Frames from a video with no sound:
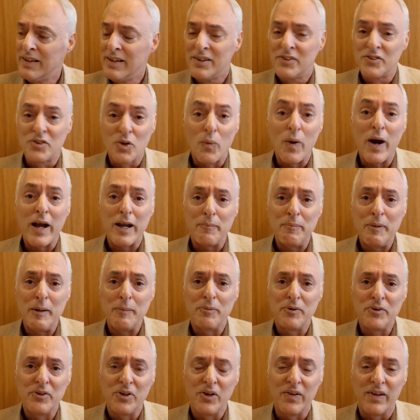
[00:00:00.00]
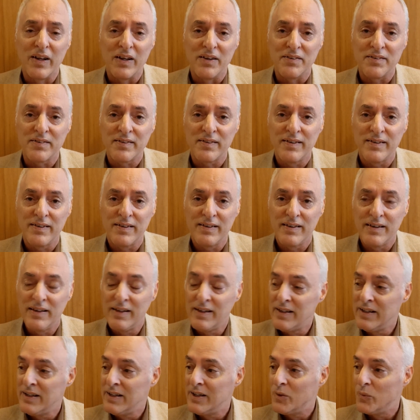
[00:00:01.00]
So why do people do this?
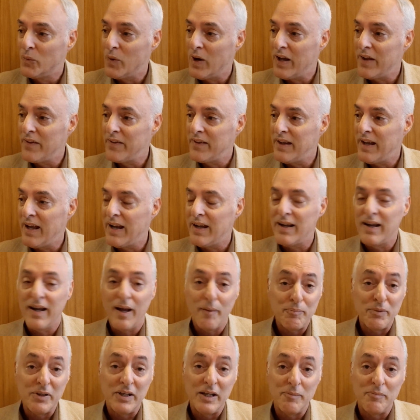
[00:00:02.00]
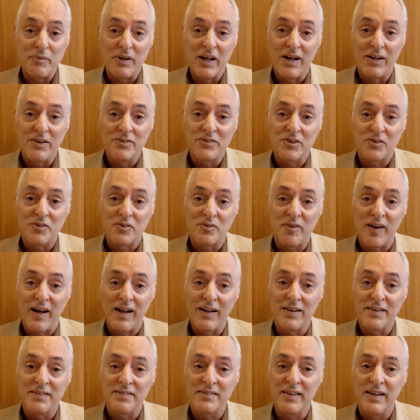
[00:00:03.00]
Well, the epidemiologist
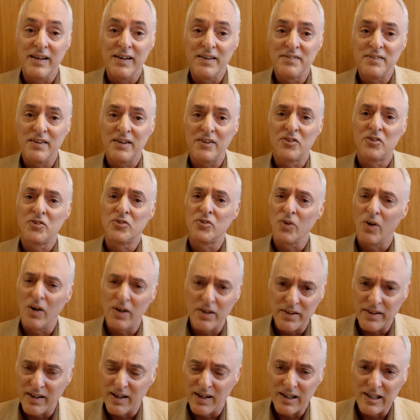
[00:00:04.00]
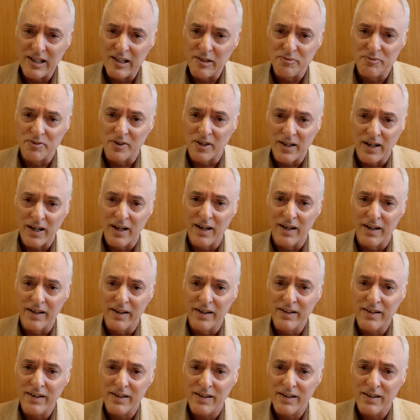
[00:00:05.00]
fallacy is extraordinarily
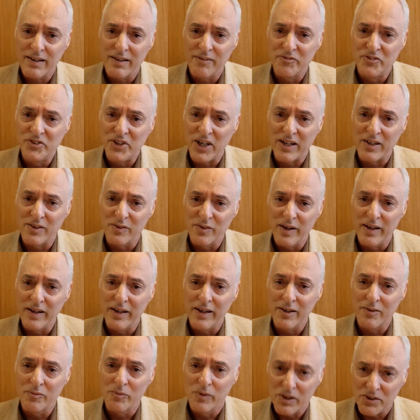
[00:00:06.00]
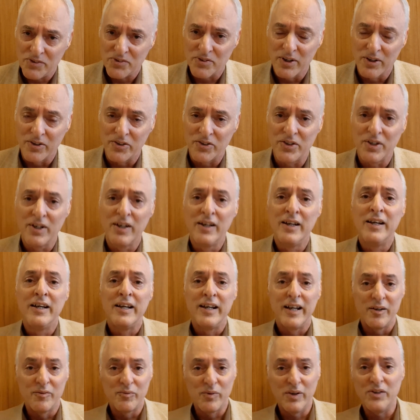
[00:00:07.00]
fecund of generating research,
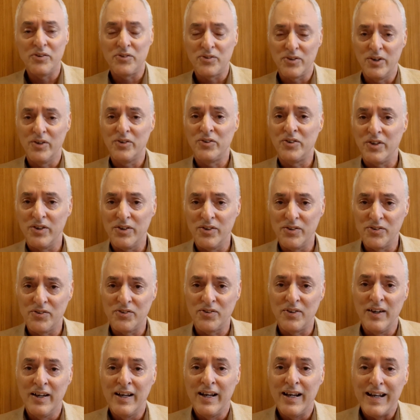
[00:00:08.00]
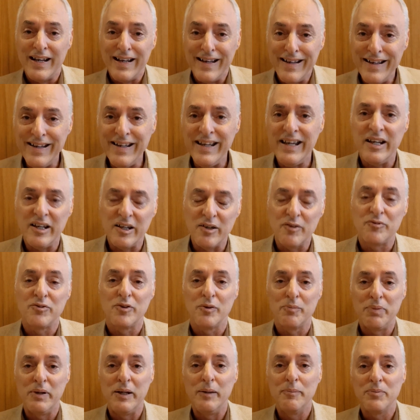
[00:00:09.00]
and research is needed for
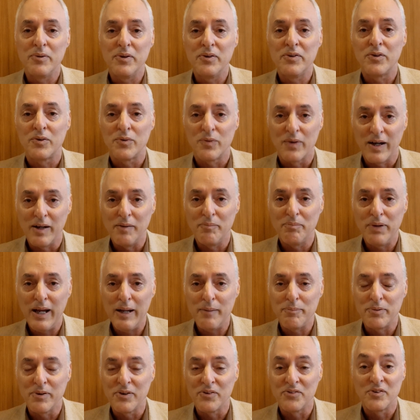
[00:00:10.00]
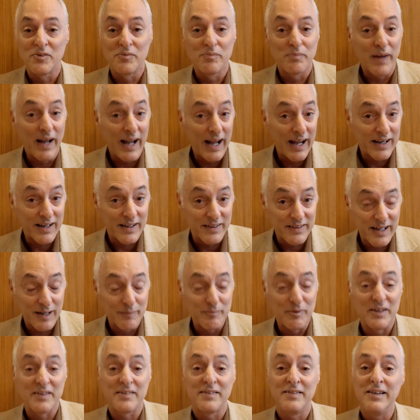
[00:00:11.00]
people to write papers, and
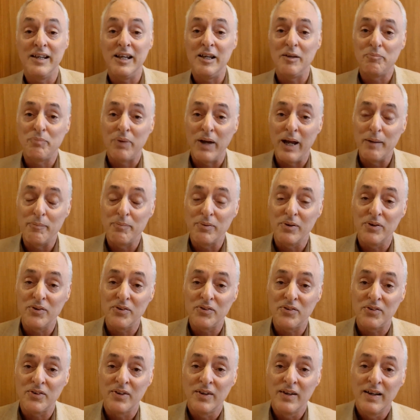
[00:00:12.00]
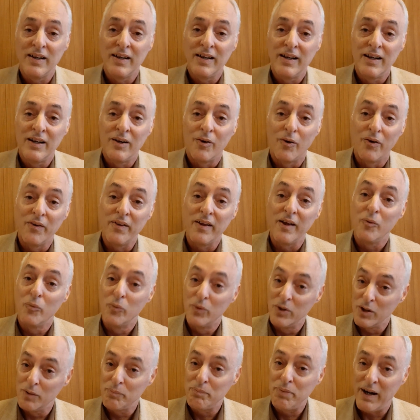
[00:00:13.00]
academics need papers or they
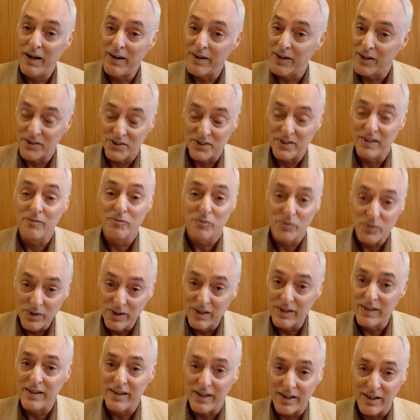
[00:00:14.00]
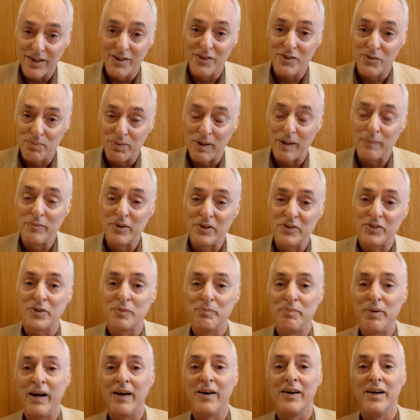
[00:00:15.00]
will perish. It really is publish or
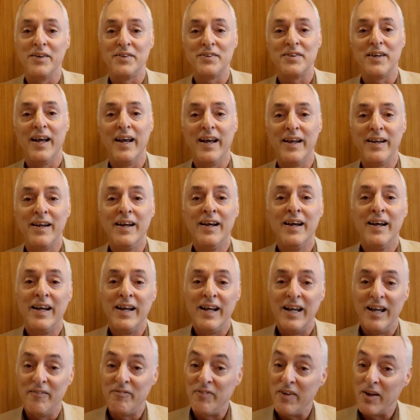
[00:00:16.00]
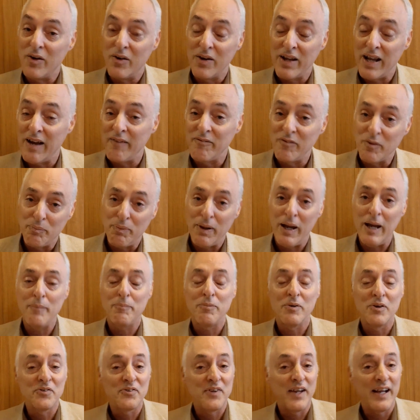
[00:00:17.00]
perish, and if they don't have the
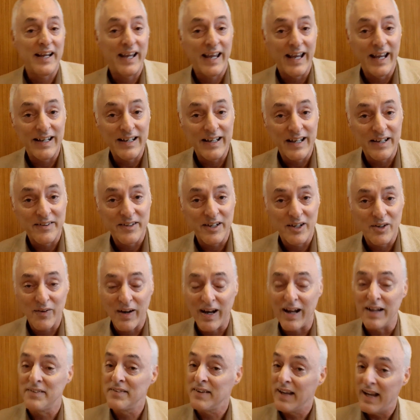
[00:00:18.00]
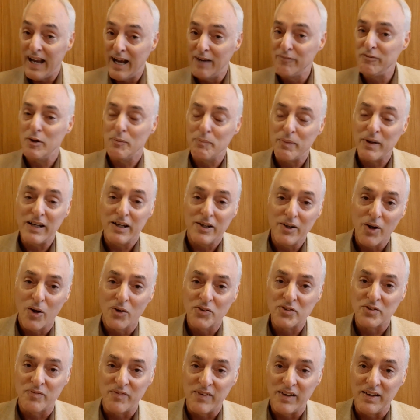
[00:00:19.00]
papers, they can't get the grants. Everybody
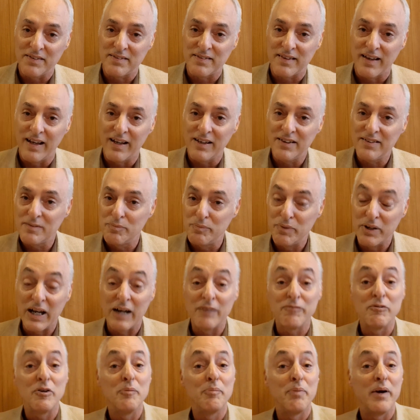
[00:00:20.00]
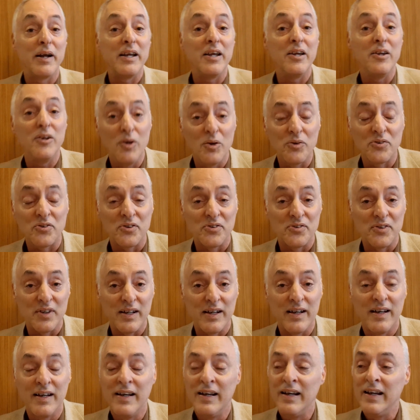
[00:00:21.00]
knows of these things, but everybody uses it,
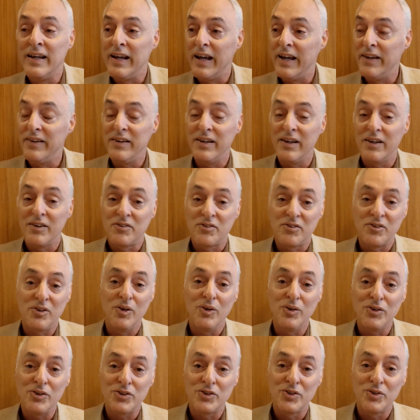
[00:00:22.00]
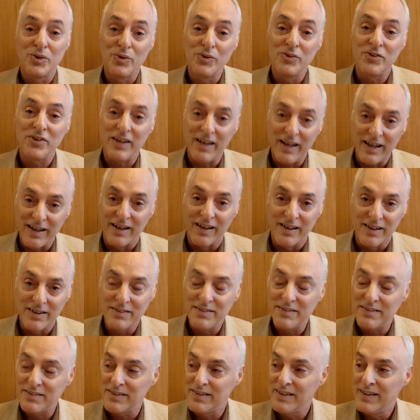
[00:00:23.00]
and the excuse usually
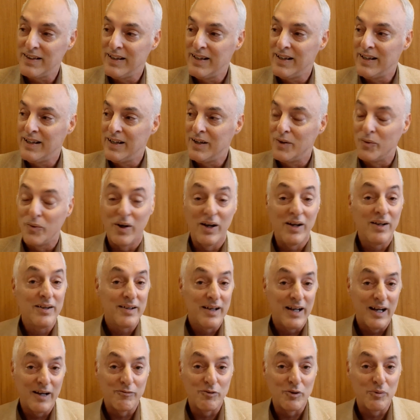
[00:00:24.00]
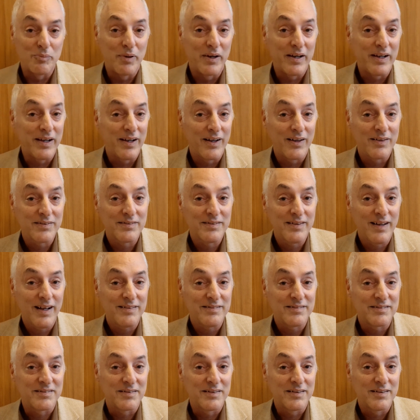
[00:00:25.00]
is, well, everybody else
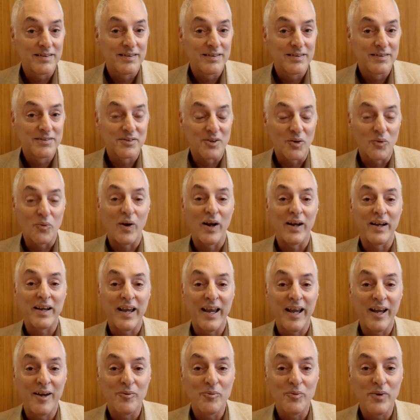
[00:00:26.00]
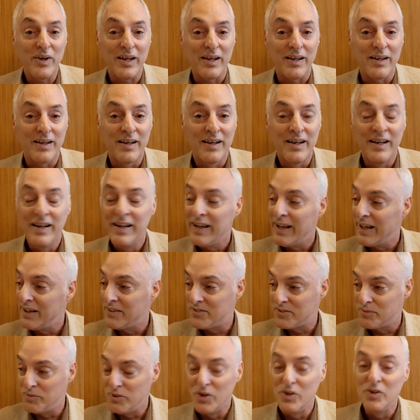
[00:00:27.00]
does it, so why can't we?
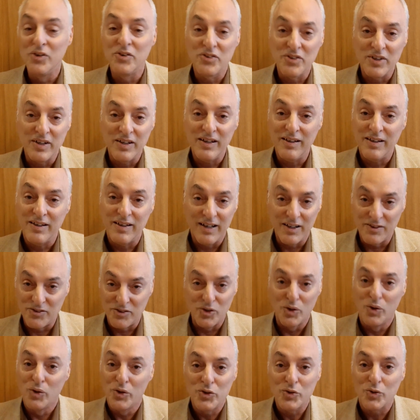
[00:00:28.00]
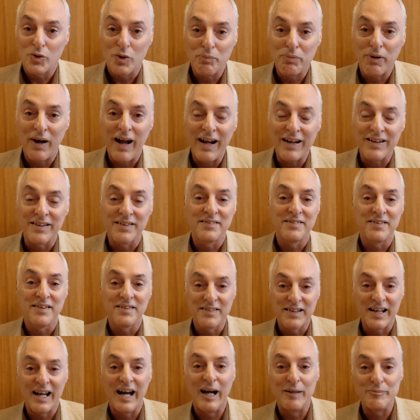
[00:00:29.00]
It's usually, it's usual practice,
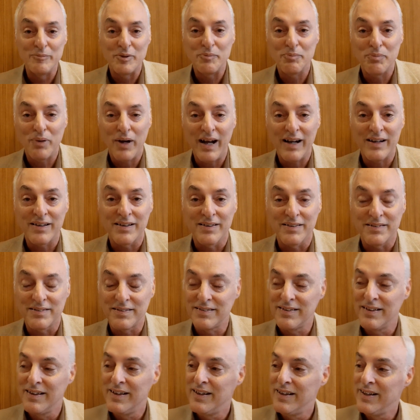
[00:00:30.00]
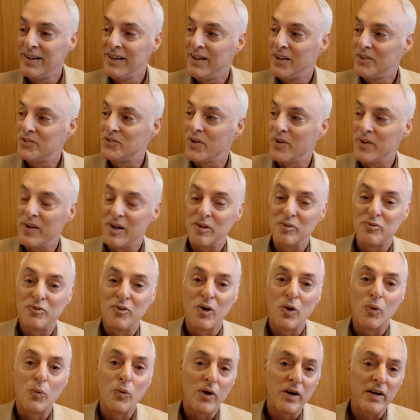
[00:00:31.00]
it's common practice. So
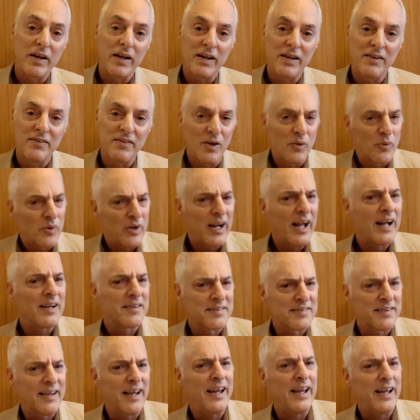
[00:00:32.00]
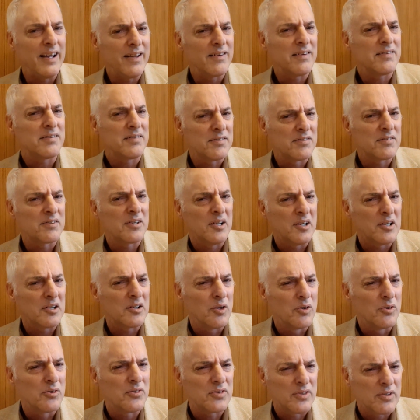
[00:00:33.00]
therefore, we're going to continue. We're not saying this is
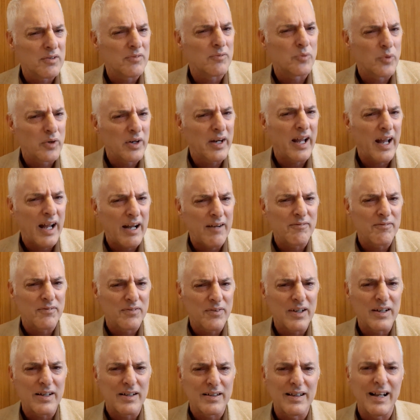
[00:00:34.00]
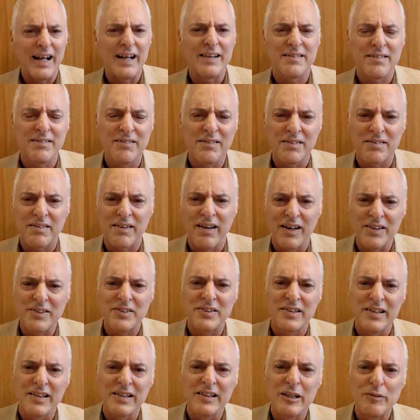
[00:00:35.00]
conclusive. We're going to have uh, lots of
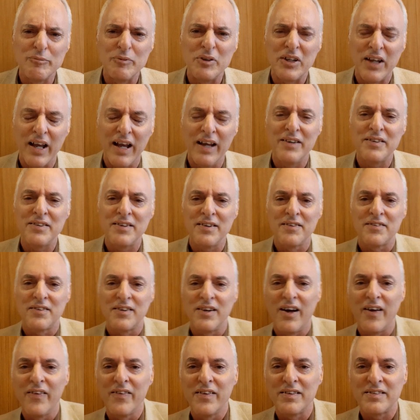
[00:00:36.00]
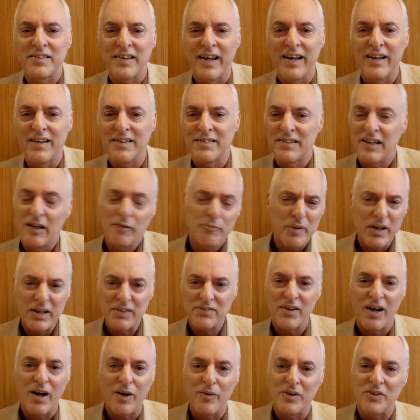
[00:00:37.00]
discussion and limitations and all this kind of stuff, but
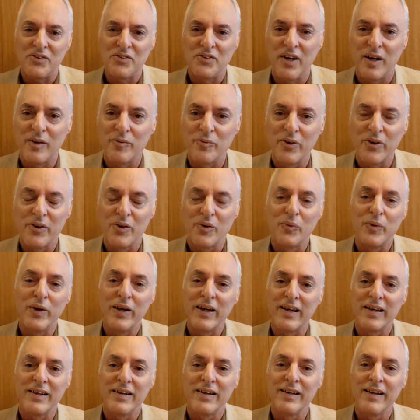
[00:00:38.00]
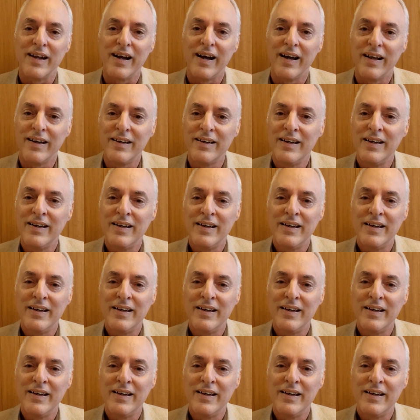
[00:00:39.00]
it's always done with a wink and a nod.